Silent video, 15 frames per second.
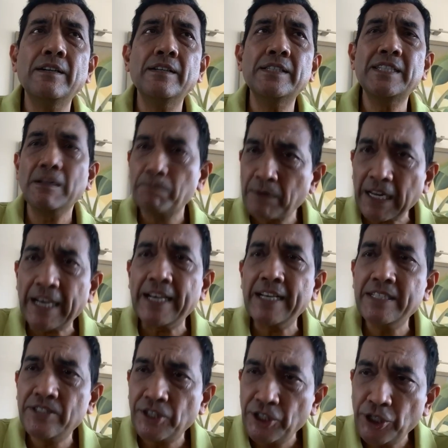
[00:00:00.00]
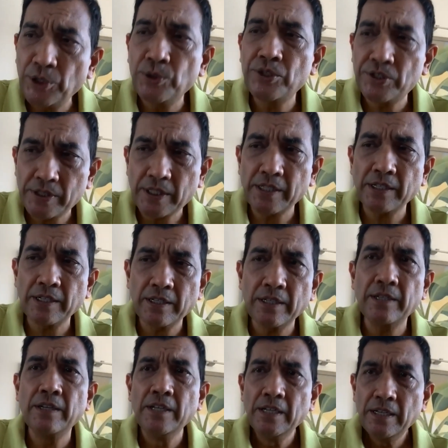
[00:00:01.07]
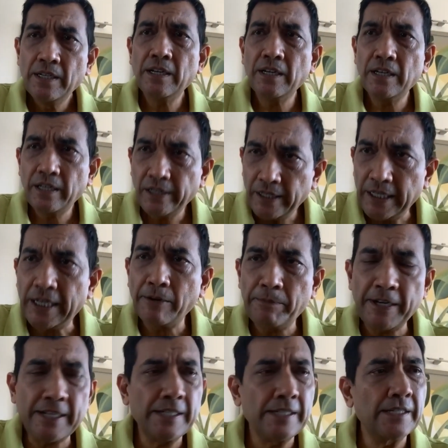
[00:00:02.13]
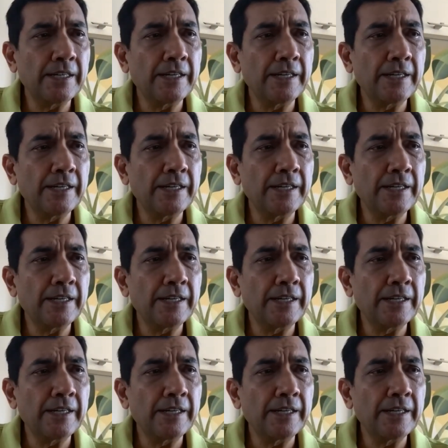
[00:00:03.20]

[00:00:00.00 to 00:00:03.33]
supply is reduced a little bit.